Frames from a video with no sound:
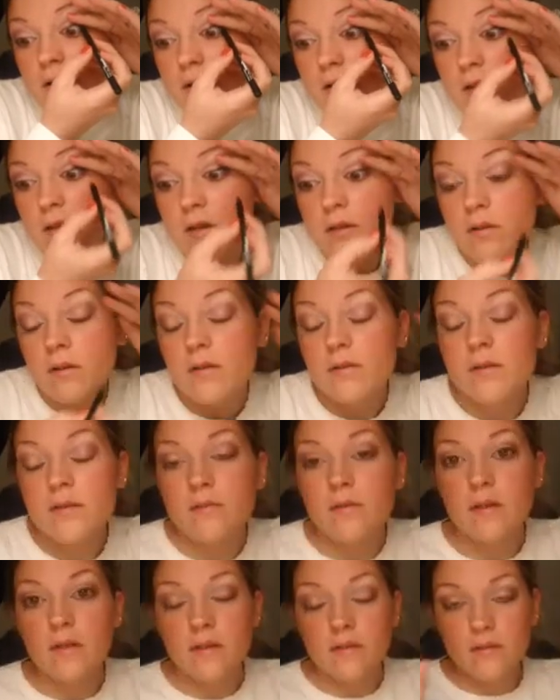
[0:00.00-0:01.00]
You always
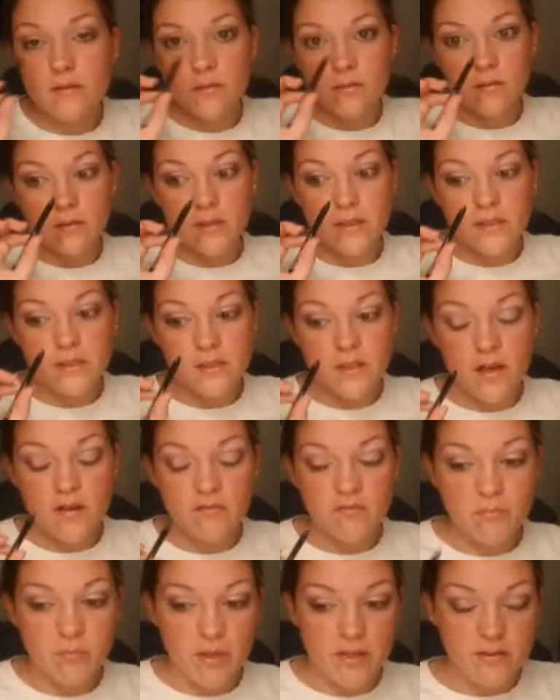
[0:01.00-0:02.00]
want to use a really soft
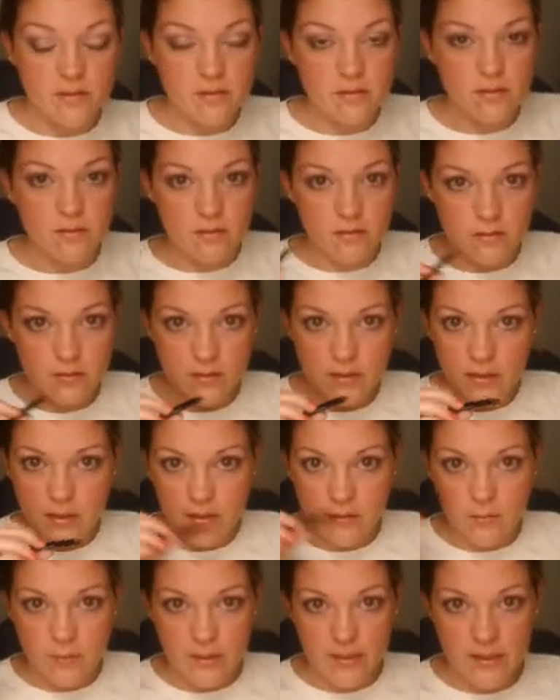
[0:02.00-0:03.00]
pencil
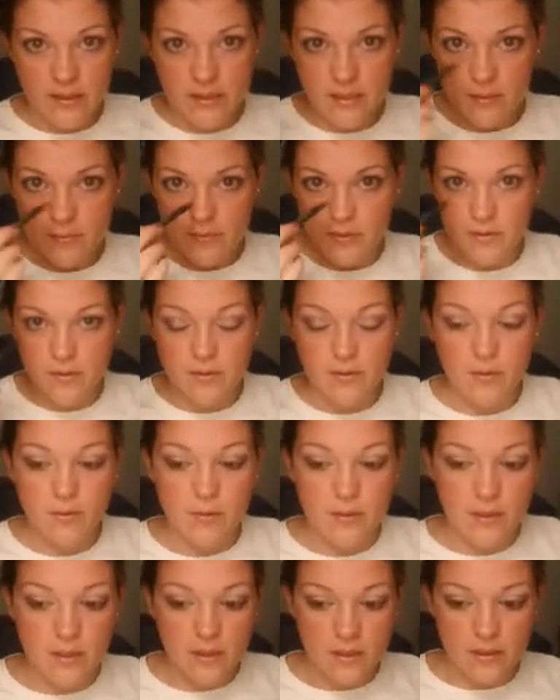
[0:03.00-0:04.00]
anytime you're
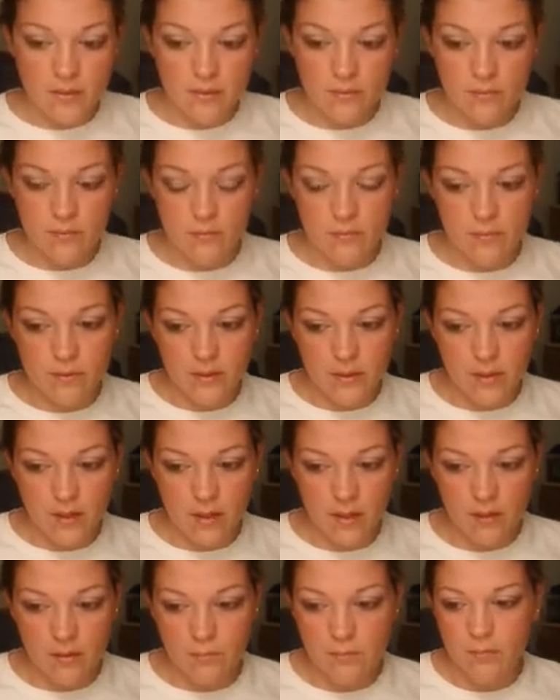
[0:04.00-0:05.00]
doing
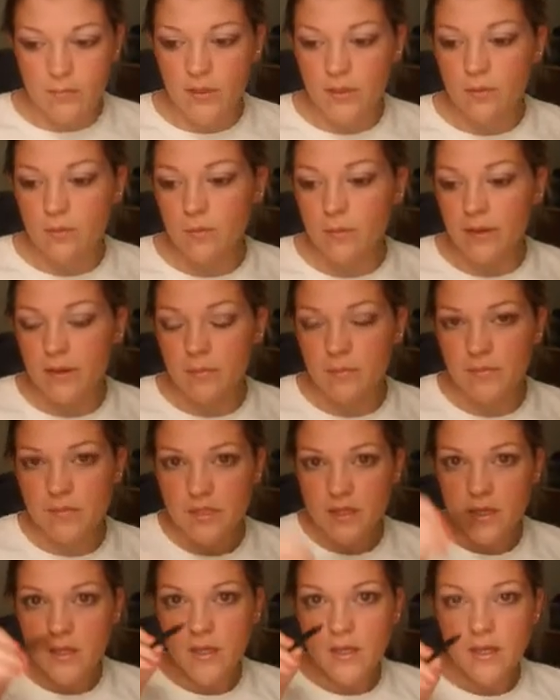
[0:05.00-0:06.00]
your rims.
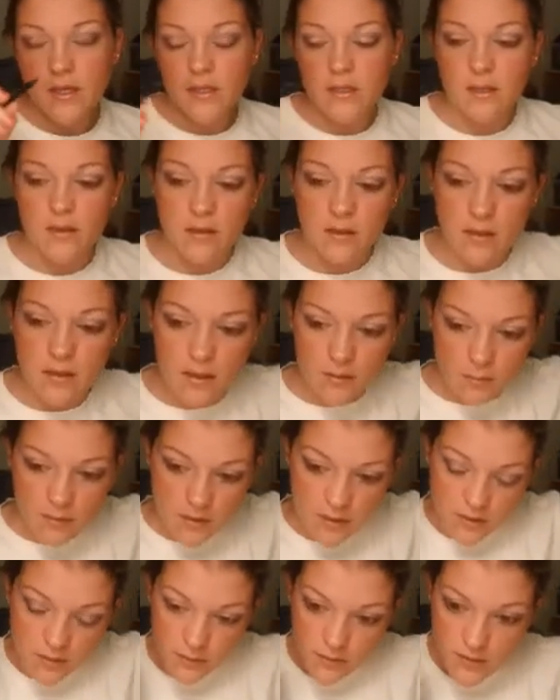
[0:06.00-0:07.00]
The thing I'm going to
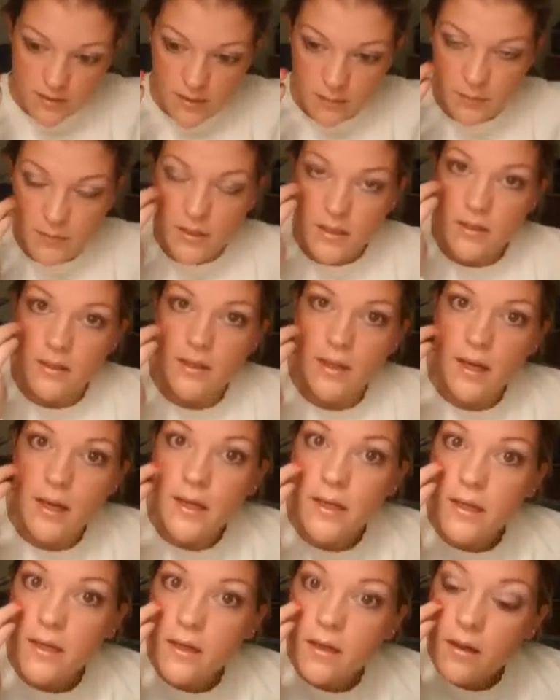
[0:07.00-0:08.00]
do is I'm going to
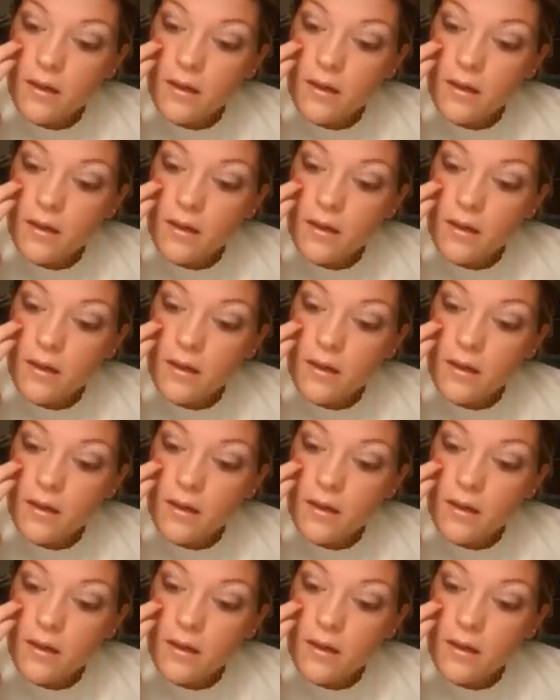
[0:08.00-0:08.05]
line